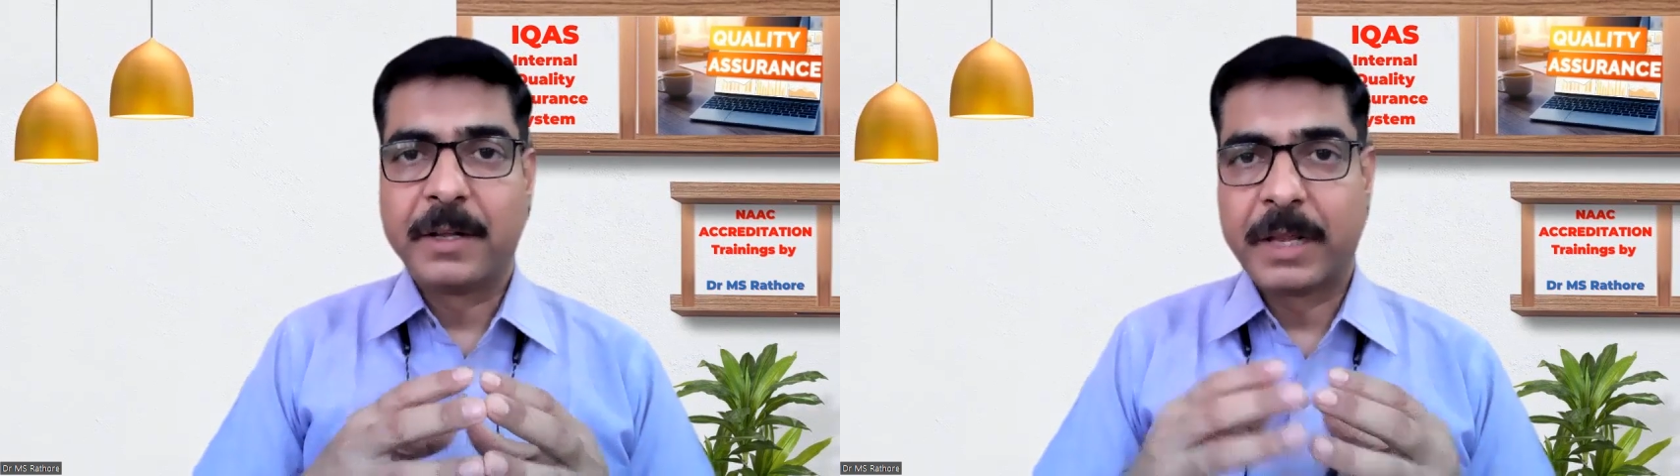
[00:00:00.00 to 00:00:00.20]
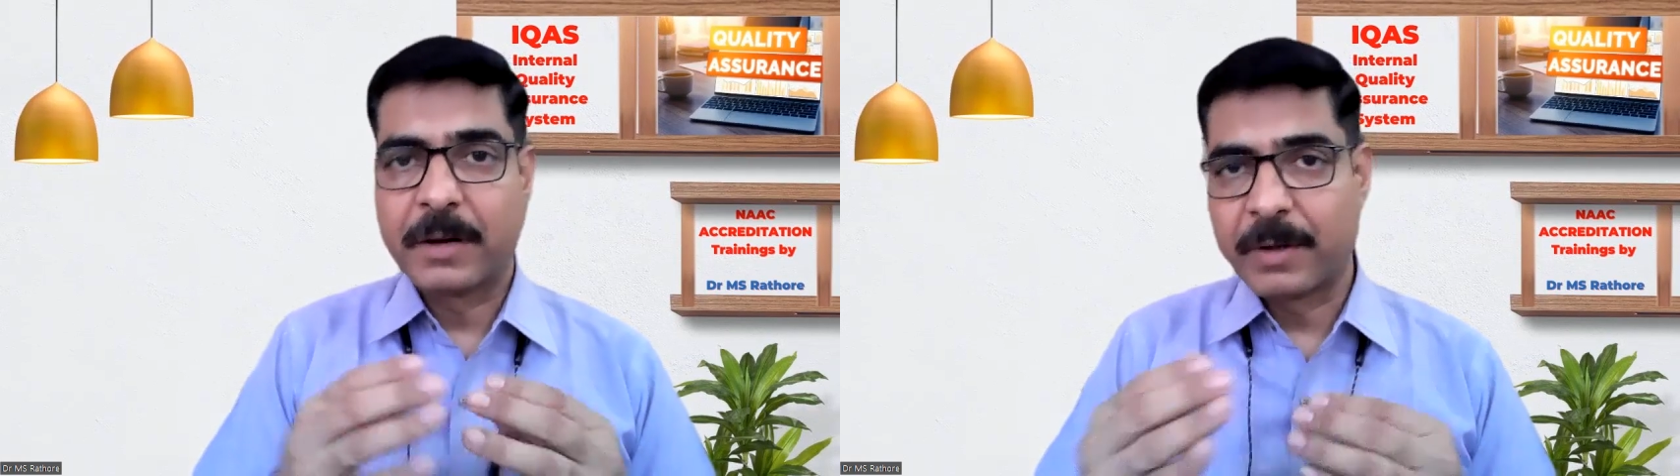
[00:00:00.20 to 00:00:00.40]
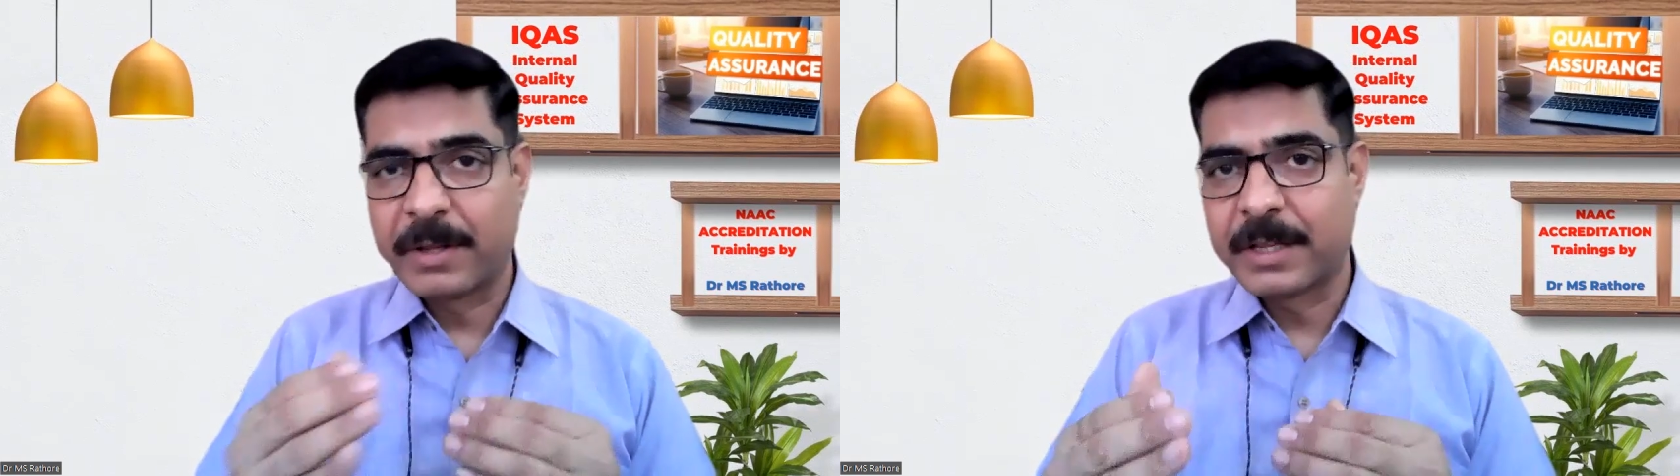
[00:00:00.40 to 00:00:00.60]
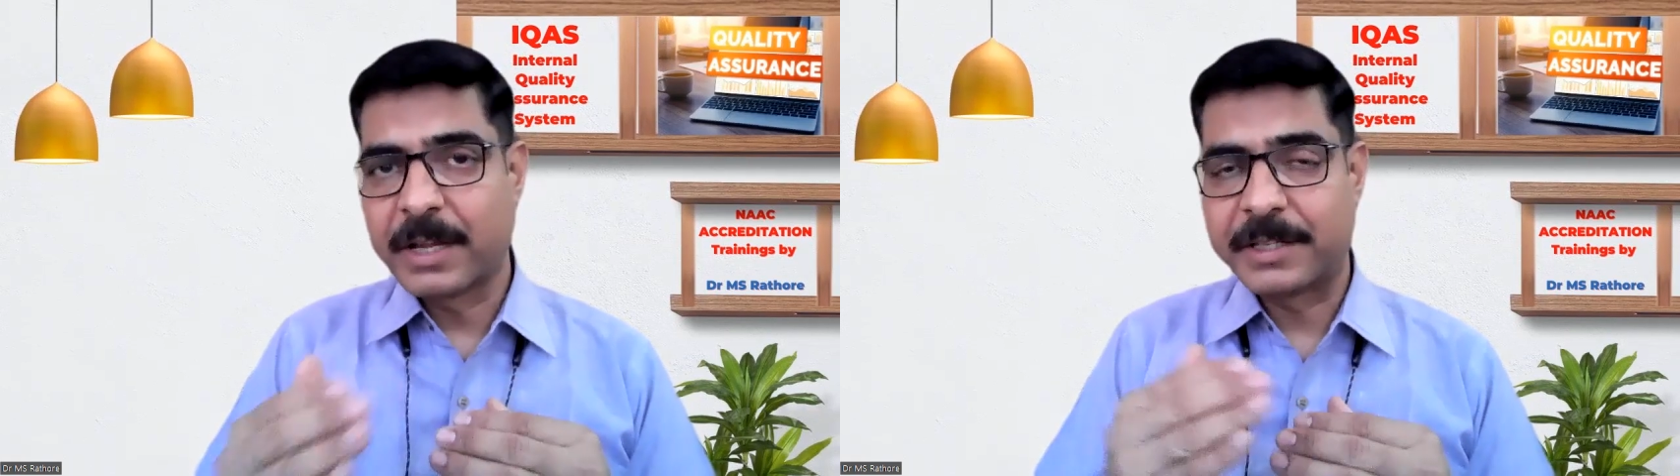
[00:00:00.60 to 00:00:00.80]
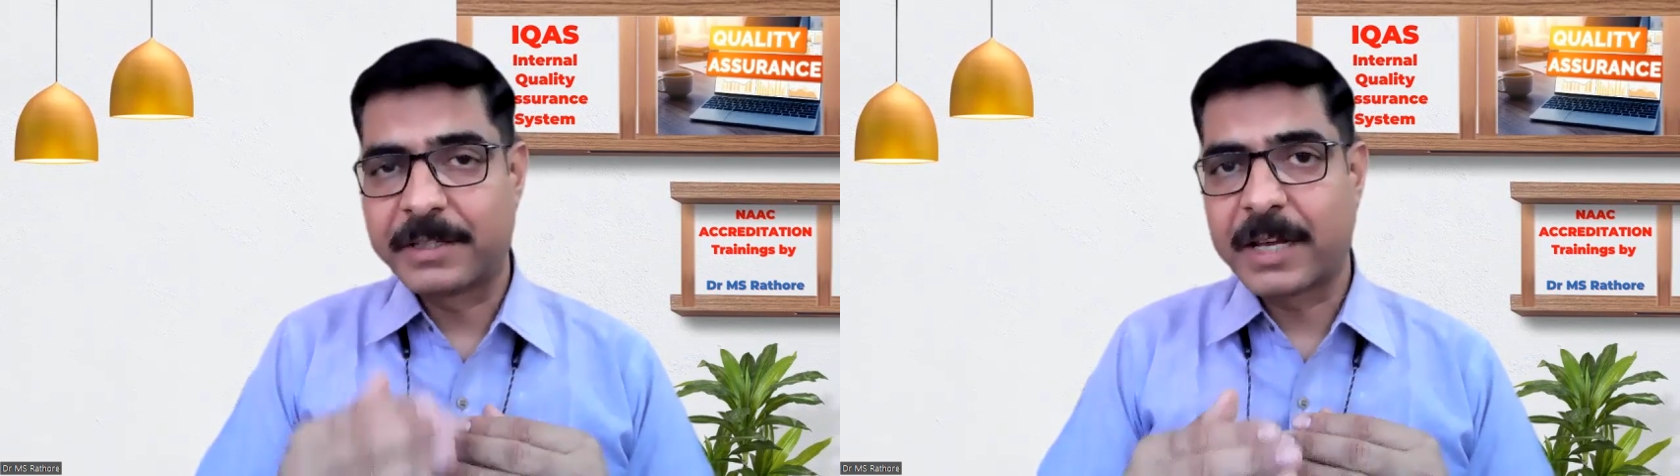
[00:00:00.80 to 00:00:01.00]
then when the
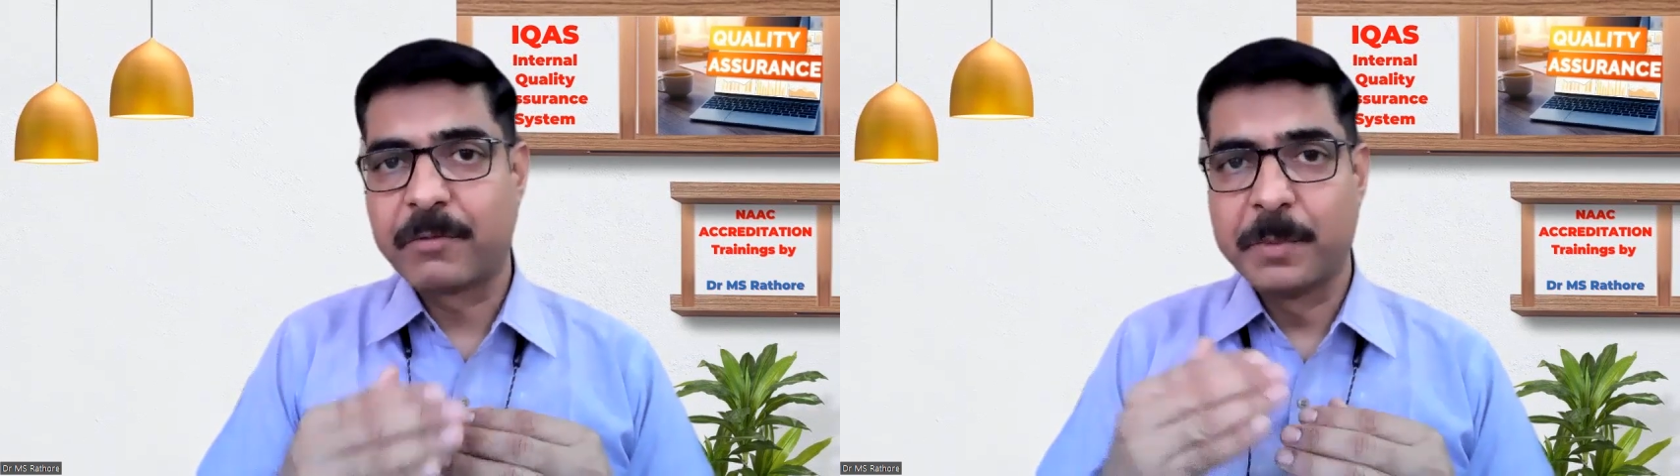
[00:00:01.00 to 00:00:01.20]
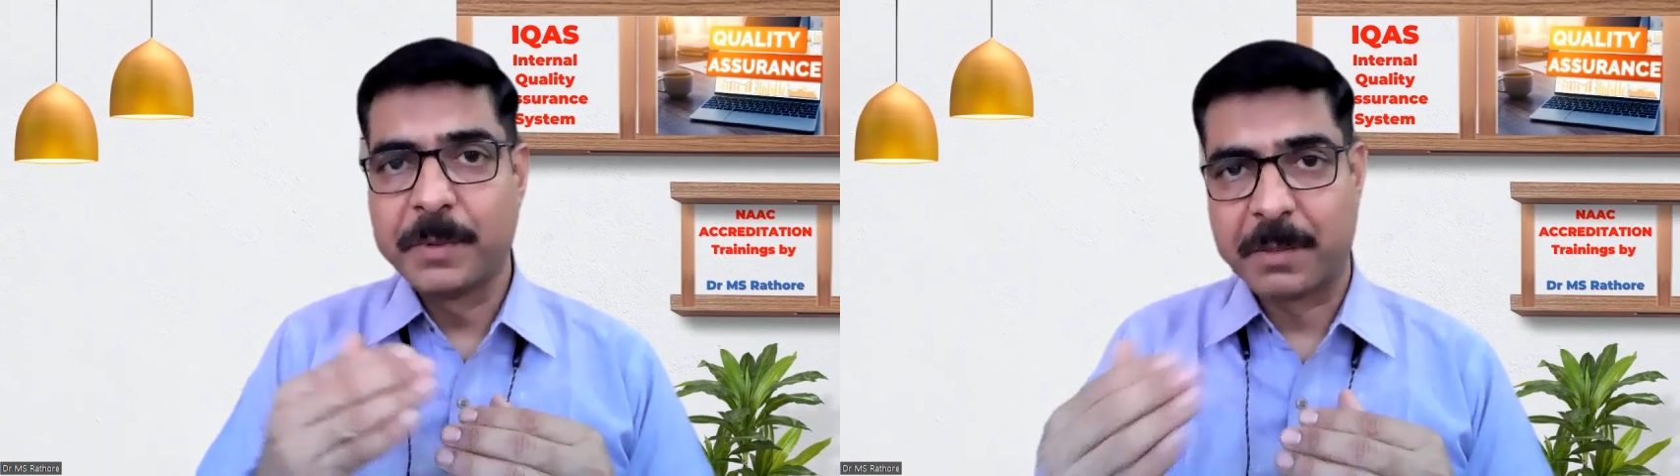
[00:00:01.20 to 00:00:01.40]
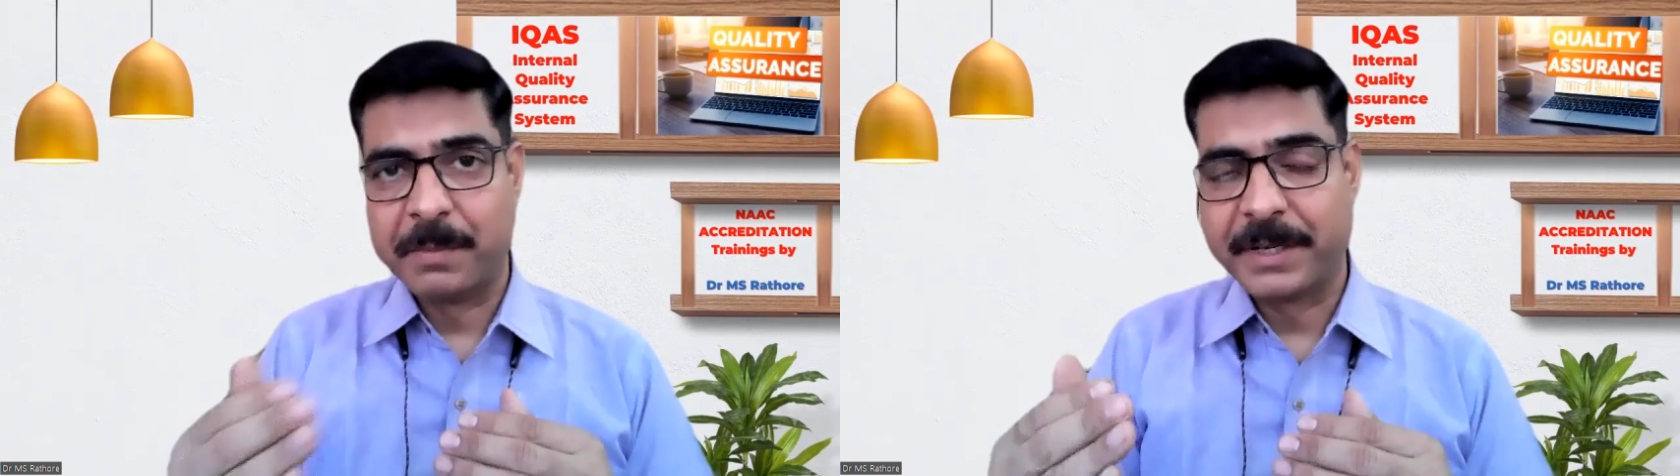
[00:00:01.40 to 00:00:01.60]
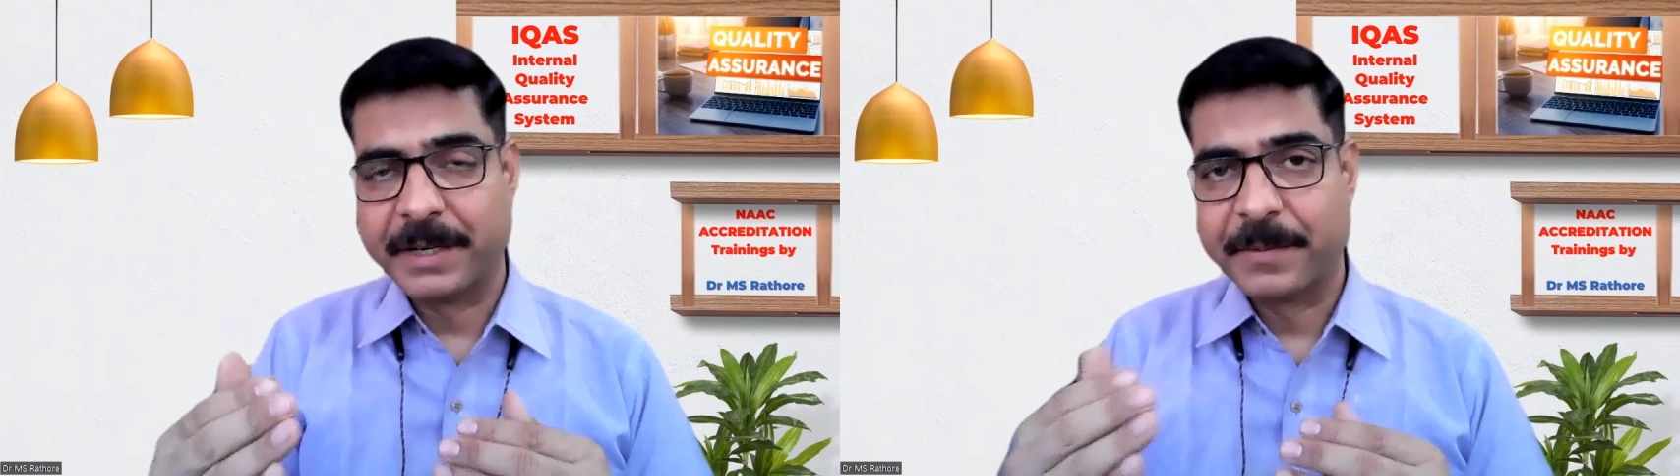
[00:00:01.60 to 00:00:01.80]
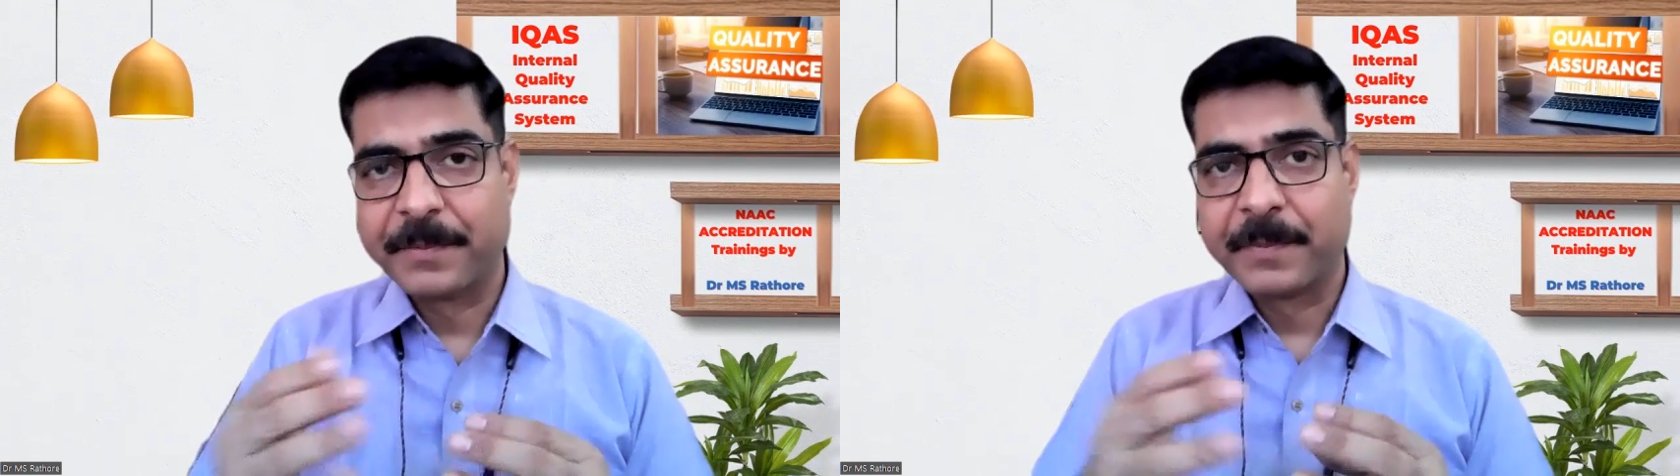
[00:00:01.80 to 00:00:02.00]
SSR would be submitted,